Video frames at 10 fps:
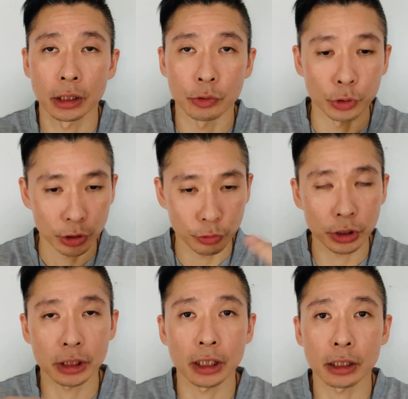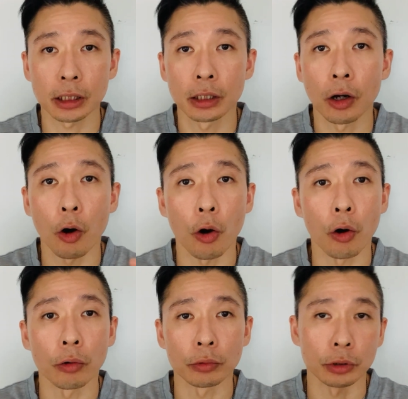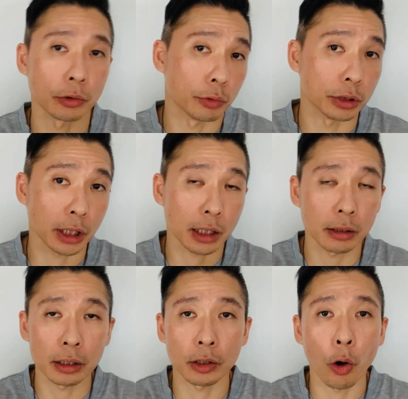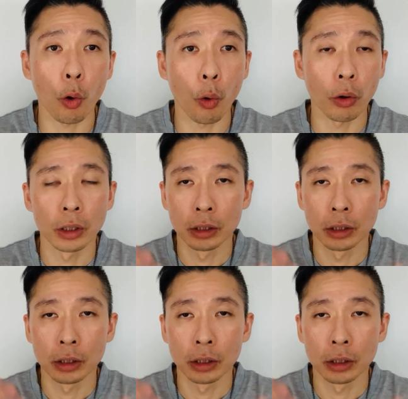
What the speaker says: retreat it, or recycle it, or